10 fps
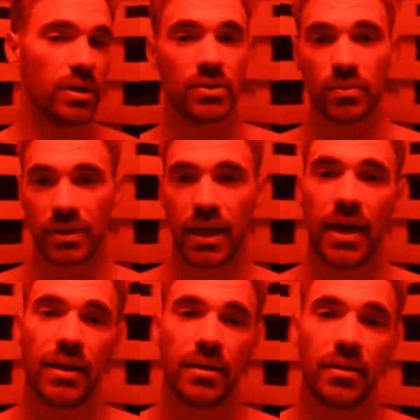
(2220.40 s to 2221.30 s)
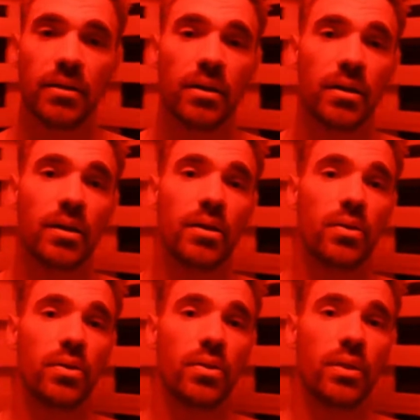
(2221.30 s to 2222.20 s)
this with that, and
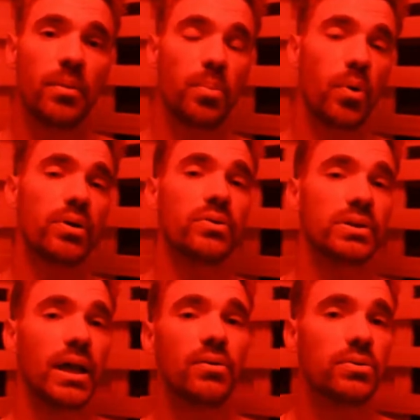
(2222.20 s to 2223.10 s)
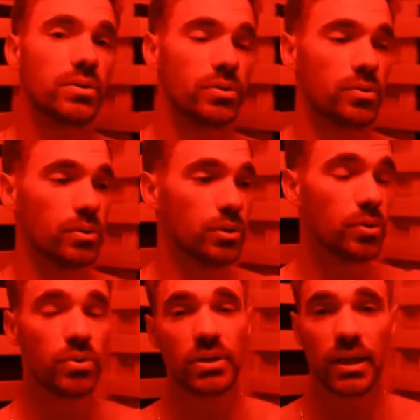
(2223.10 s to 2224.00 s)
it boils down to
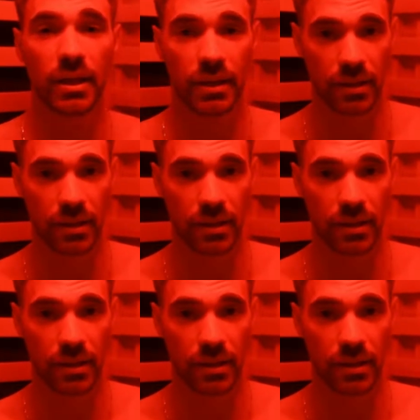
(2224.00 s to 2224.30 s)
using it